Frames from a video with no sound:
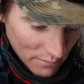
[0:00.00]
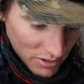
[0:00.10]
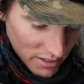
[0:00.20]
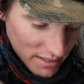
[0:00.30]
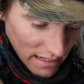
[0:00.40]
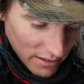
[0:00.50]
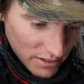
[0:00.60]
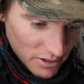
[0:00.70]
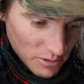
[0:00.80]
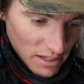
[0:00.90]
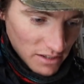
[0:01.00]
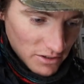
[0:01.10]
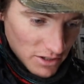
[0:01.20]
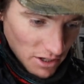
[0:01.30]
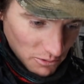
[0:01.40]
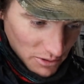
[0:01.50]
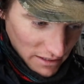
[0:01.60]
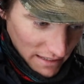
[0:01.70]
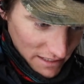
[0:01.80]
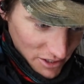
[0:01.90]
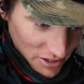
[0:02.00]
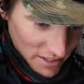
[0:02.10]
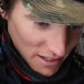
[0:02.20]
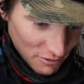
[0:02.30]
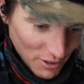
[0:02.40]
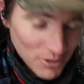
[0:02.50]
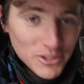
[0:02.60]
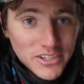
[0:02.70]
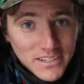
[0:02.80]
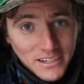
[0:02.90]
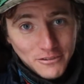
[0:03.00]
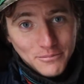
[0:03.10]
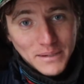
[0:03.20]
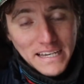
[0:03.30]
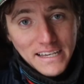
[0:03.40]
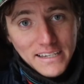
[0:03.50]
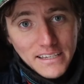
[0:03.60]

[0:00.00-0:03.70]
I'm just telling you, don't let yourself hold yourself back.